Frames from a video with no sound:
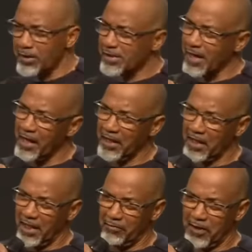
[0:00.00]
not selling
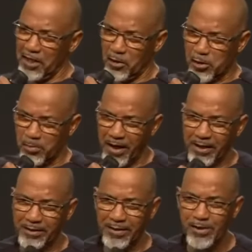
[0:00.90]
any videos,
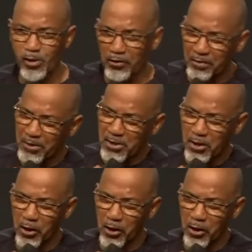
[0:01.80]
man. Sorry, Miss